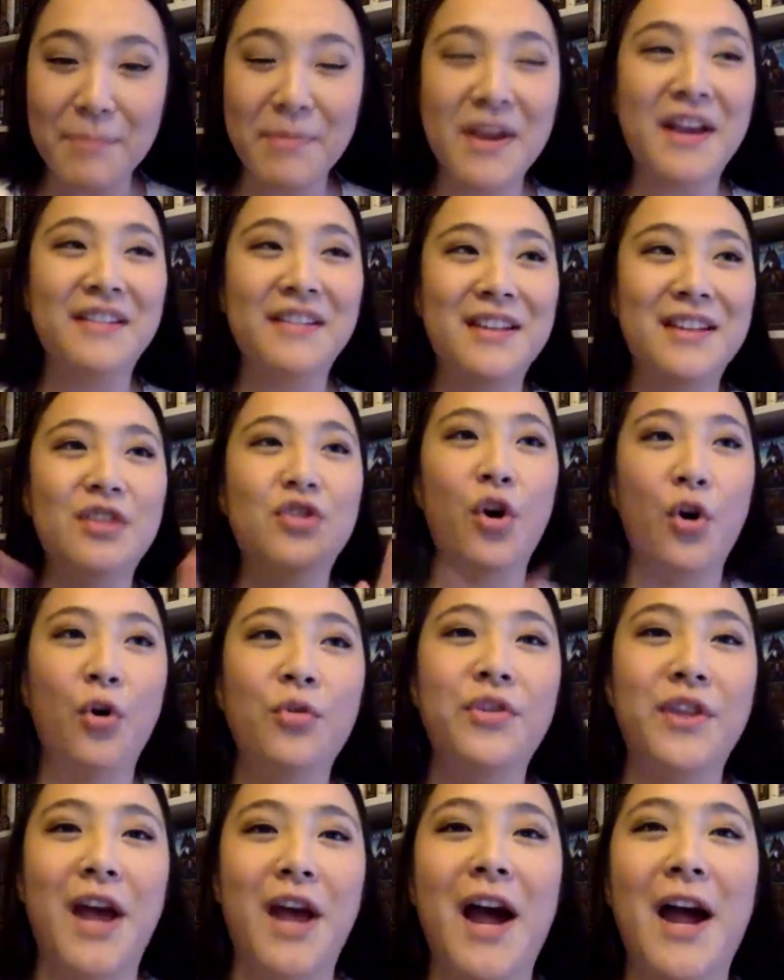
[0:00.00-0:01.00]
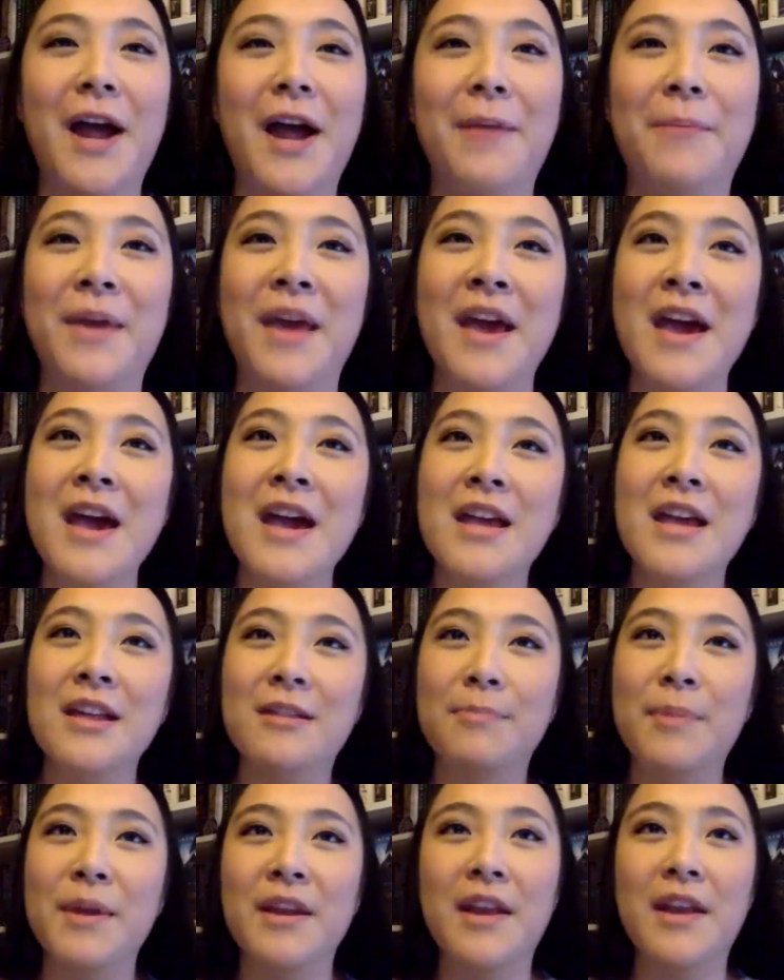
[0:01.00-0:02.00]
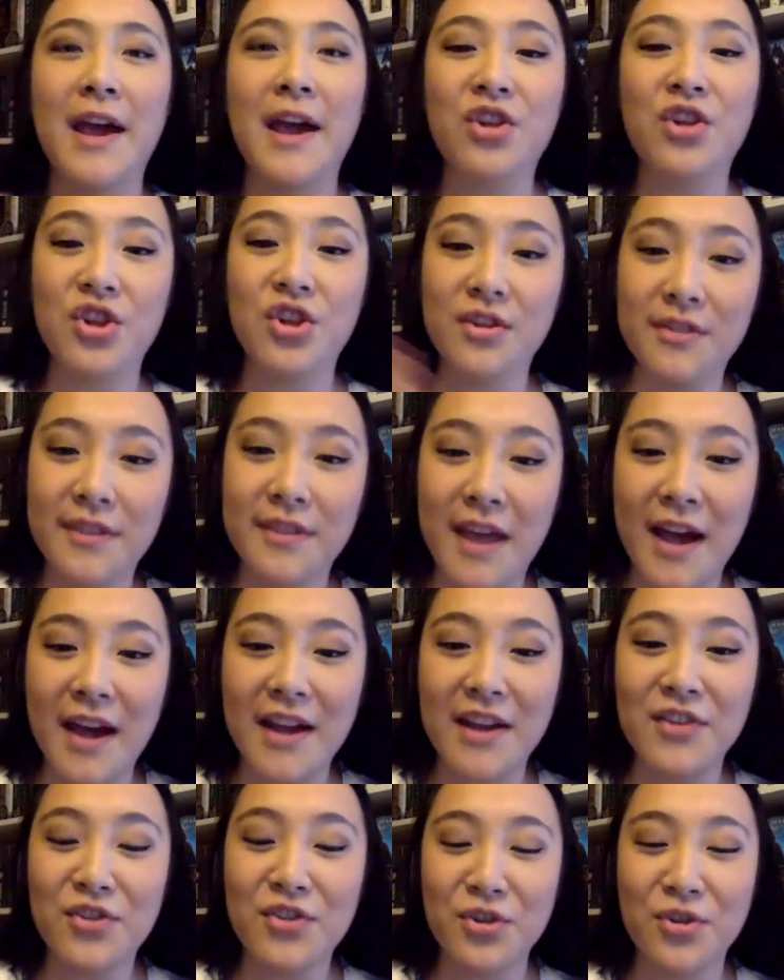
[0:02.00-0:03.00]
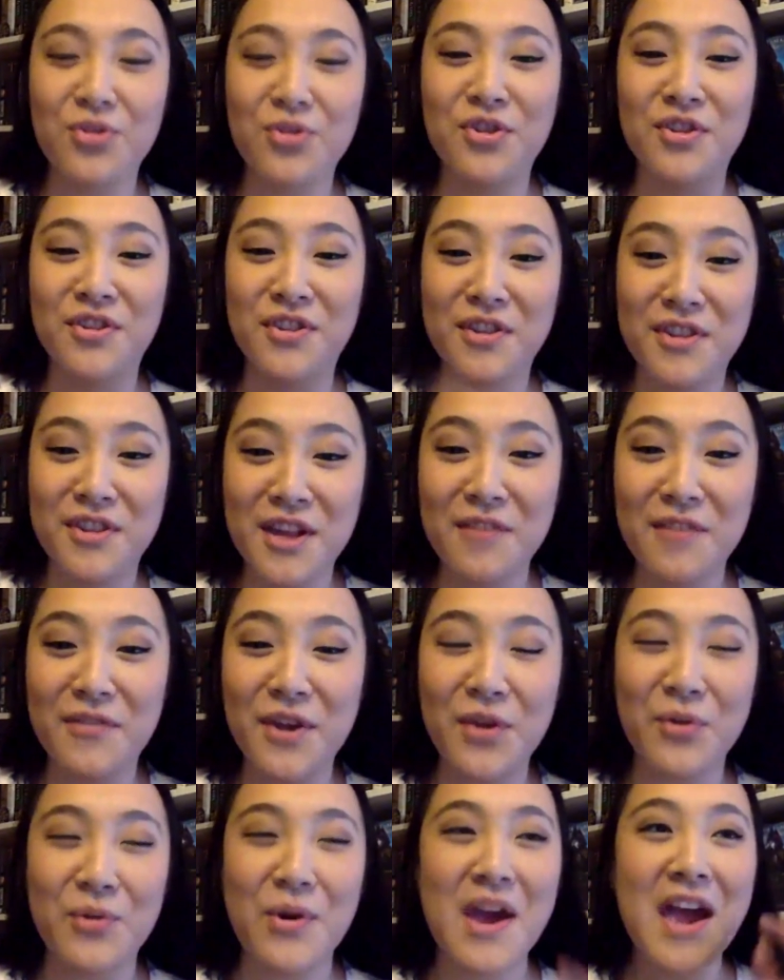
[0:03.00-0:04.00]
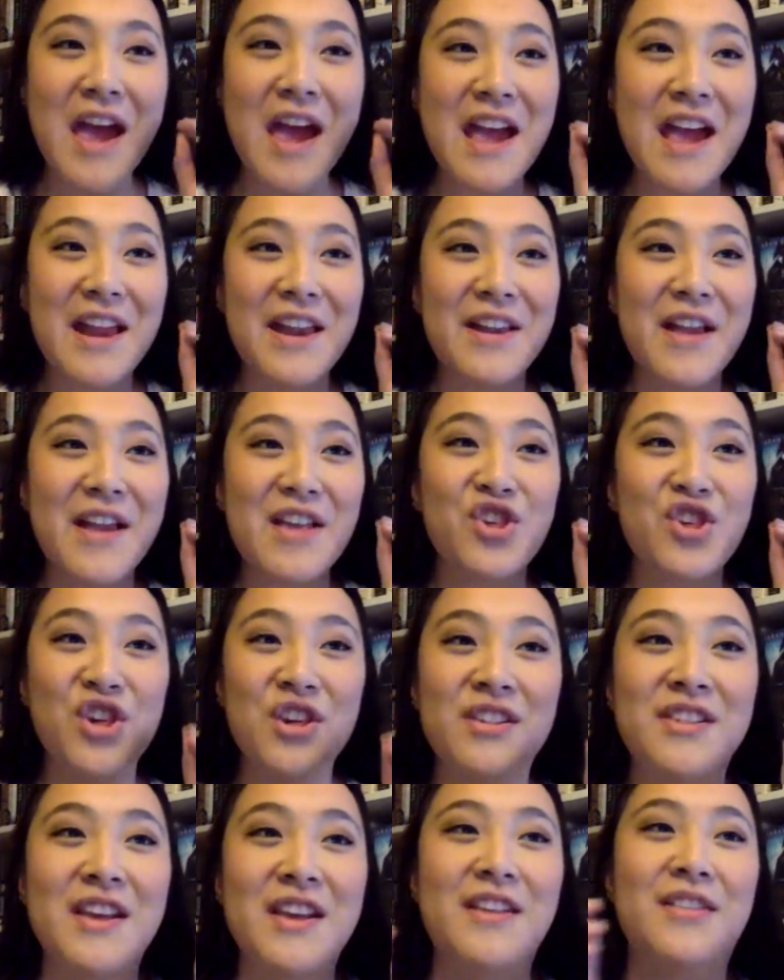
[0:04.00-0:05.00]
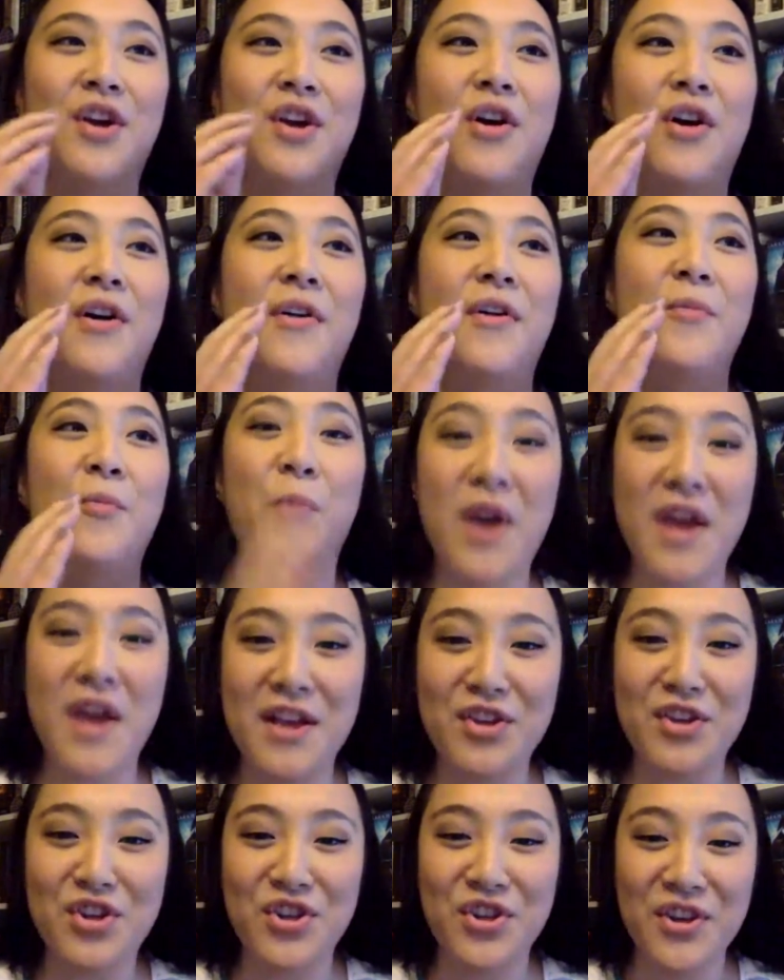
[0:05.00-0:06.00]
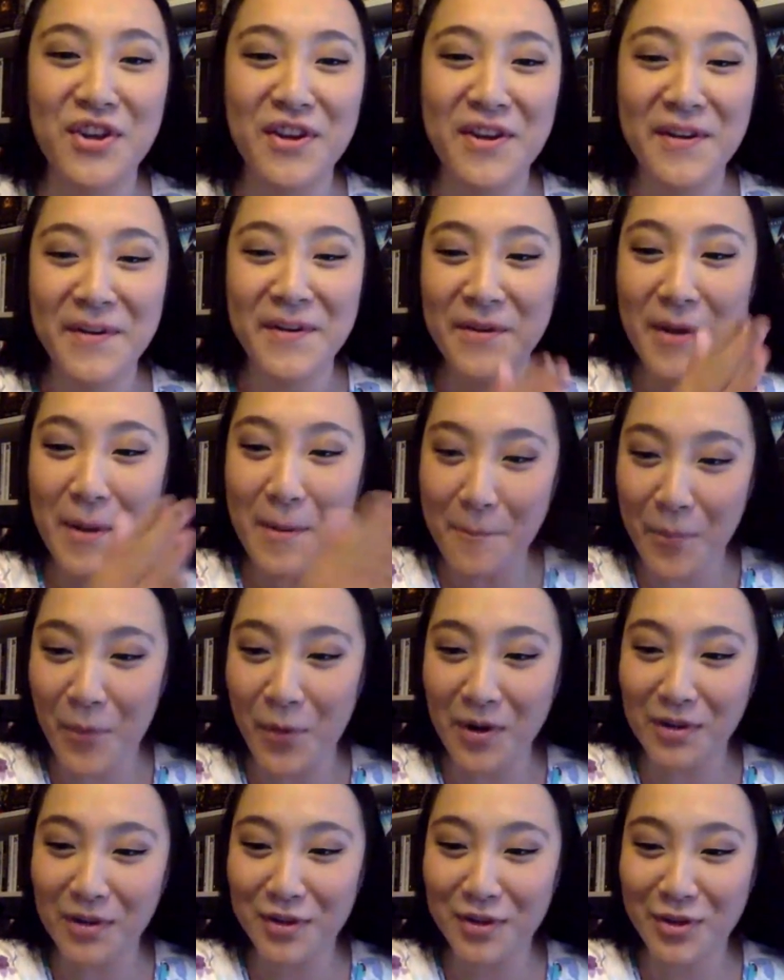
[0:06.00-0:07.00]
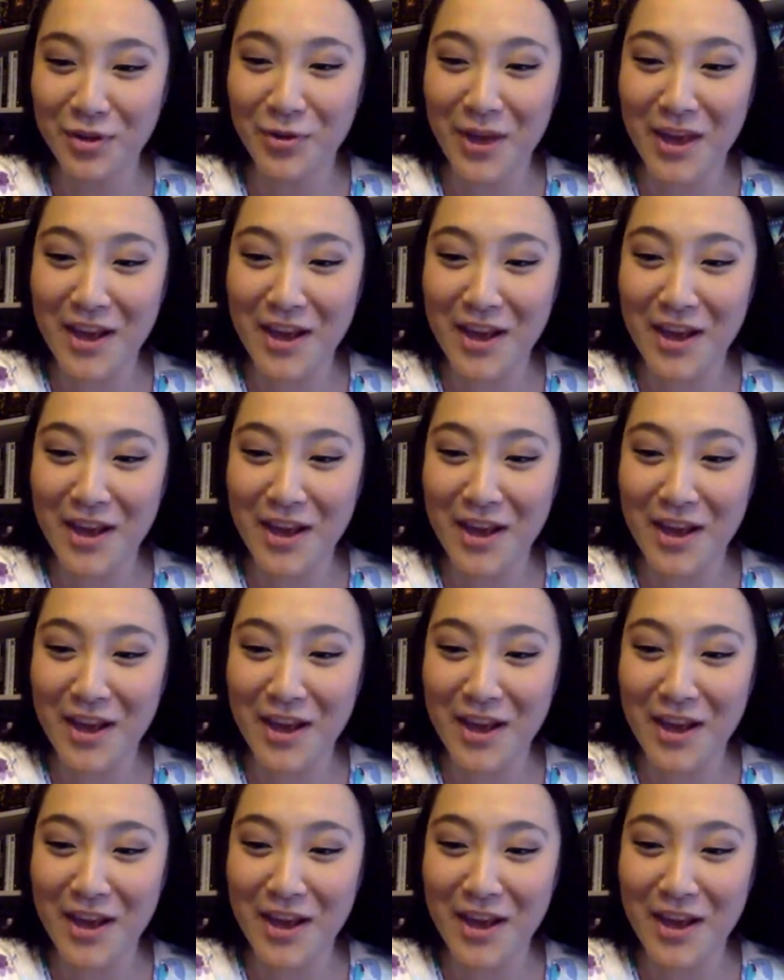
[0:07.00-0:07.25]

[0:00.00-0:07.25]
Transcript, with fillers: Because this whole time he's been like, she's lying to you, she's deceiving you, and she says witch, and points to